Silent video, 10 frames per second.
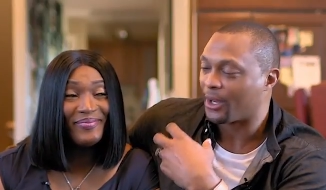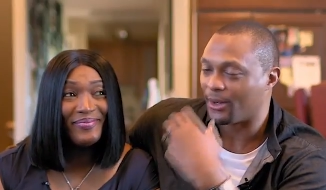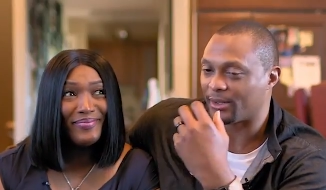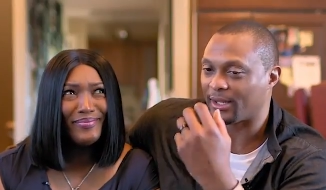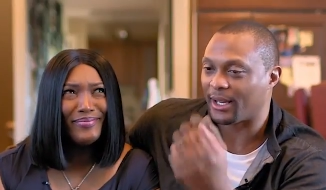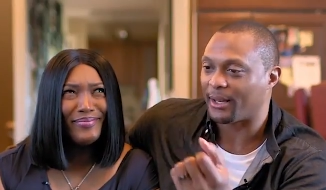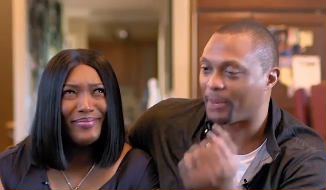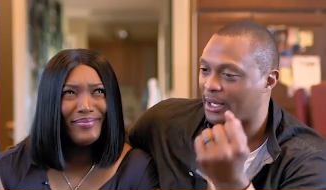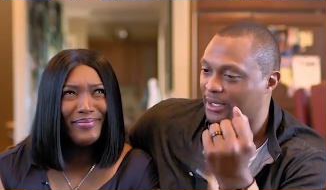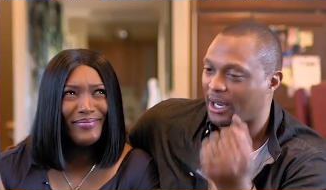Speaker 1: You
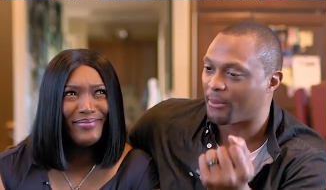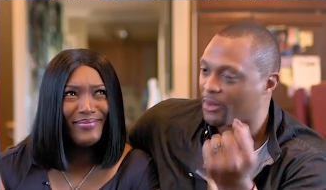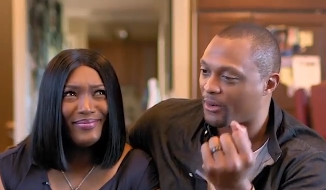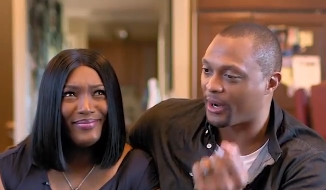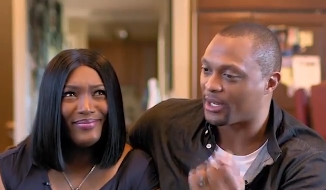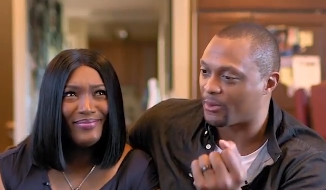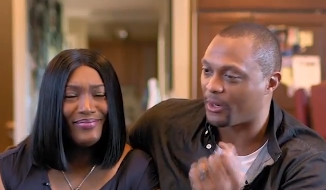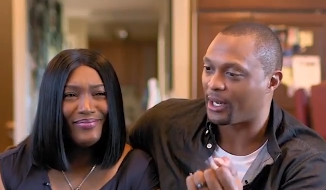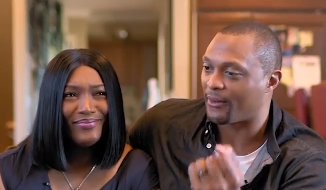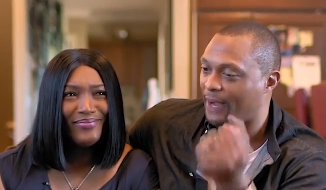said by the time you
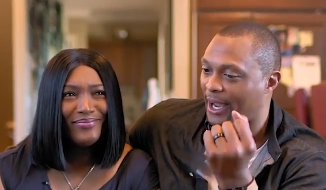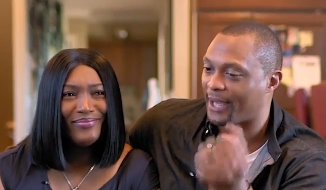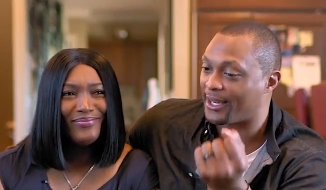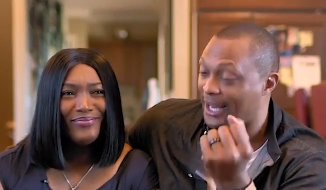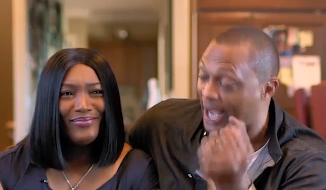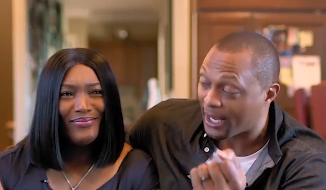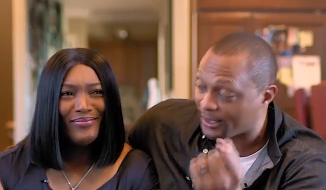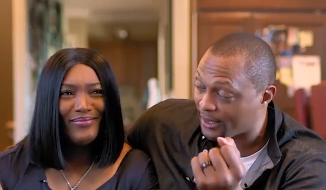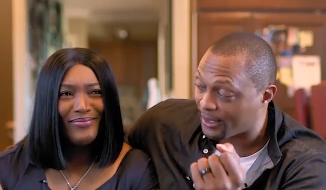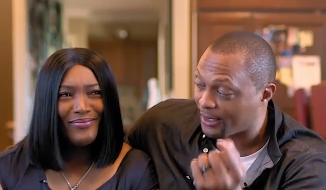graduated, if I had
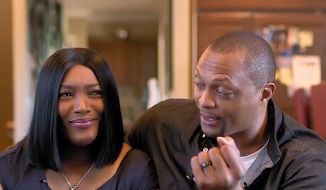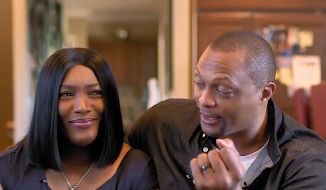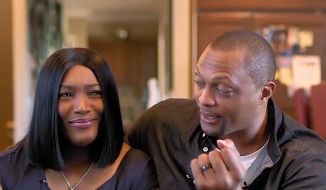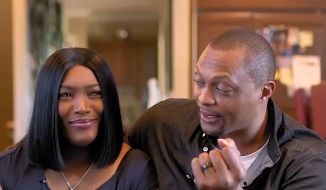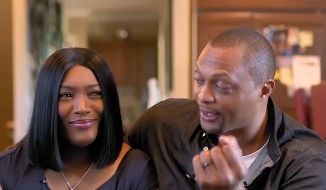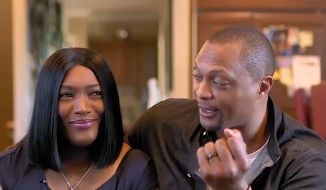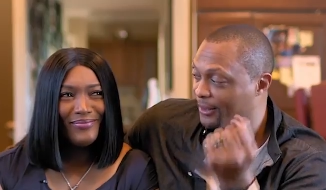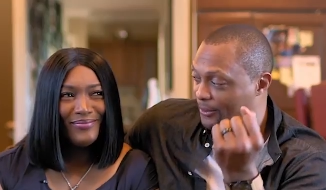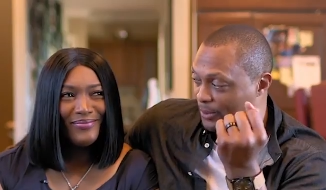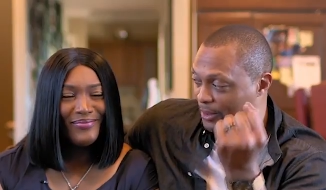not
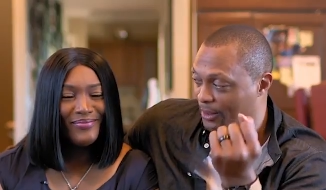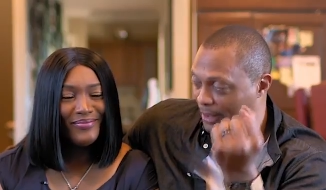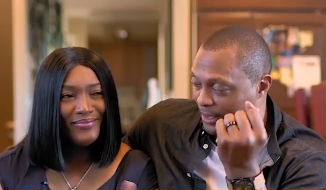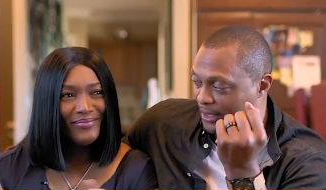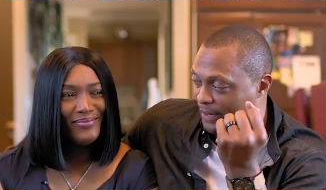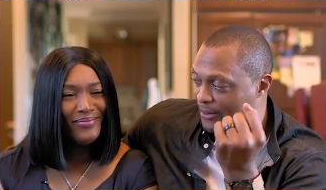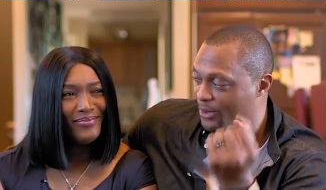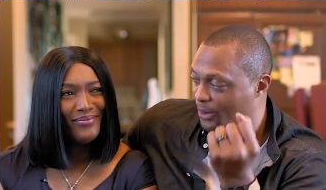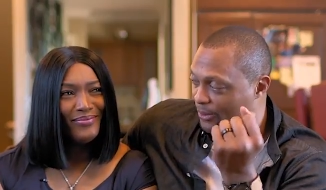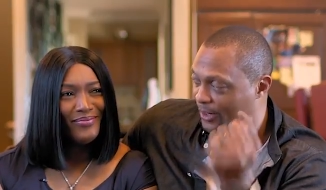uh,
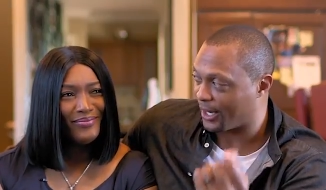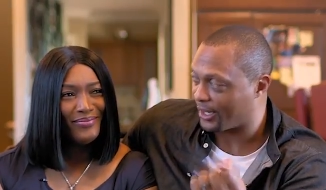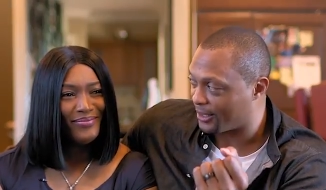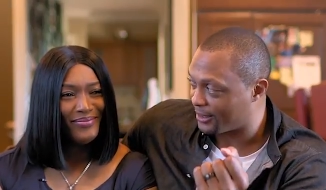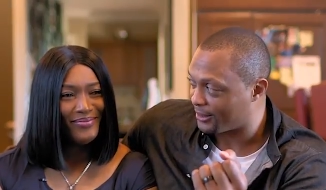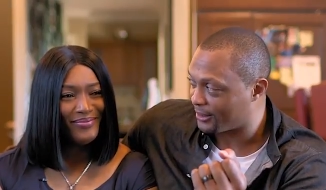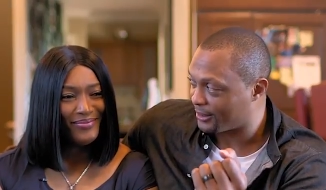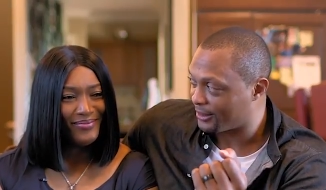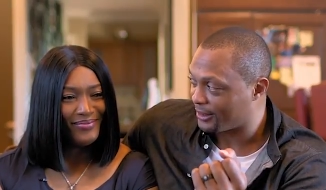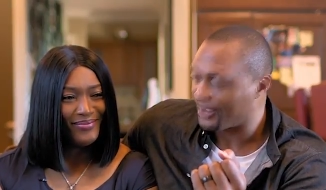giving you a ring
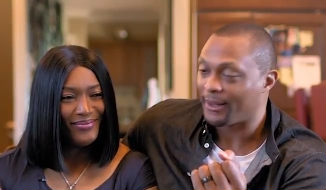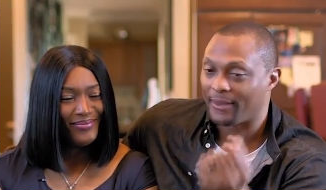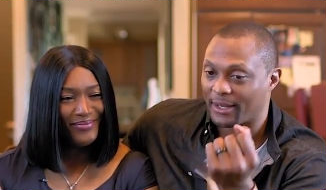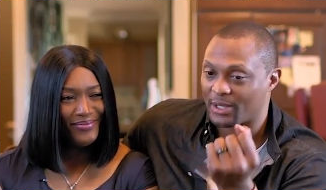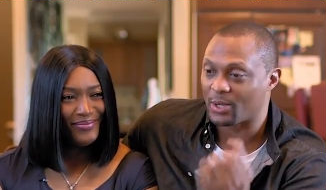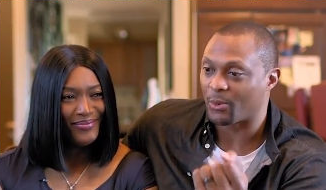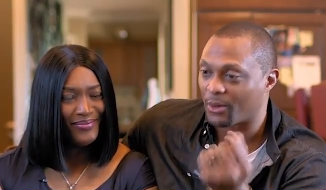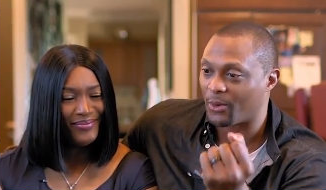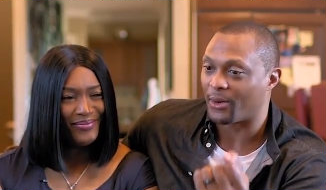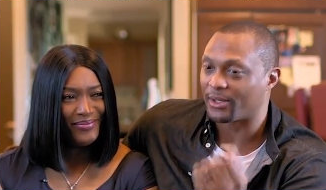that you
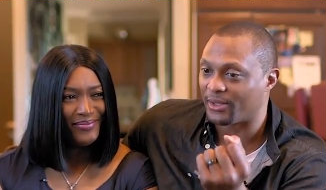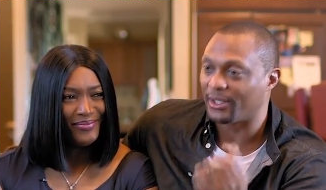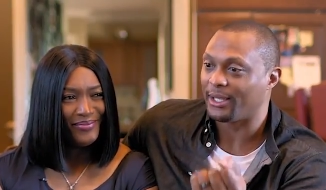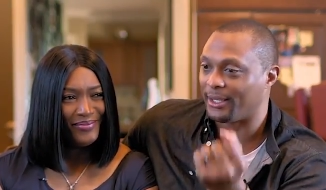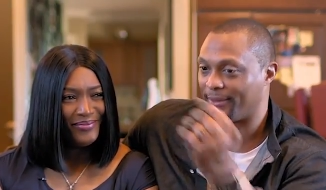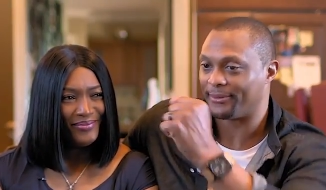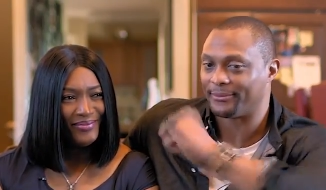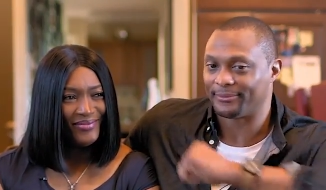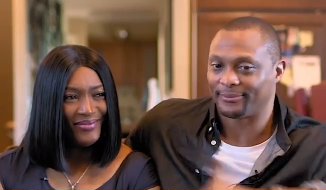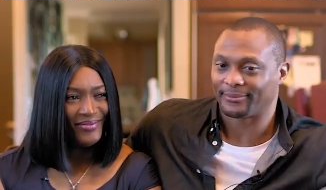were going to leave.